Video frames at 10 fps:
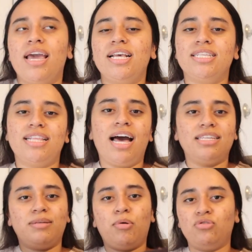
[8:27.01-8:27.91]
it's
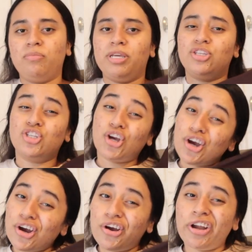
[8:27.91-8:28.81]
not supposed to be a
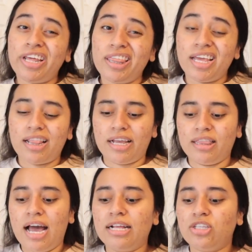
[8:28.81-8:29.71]
skirt or anything like
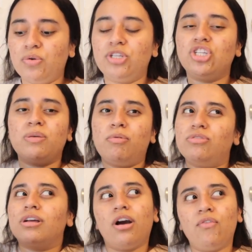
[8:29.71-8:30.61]
that, so it's just supposed
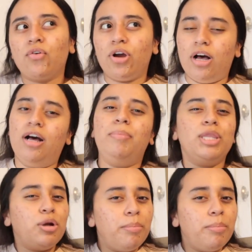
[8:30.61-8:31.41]
to cover up a little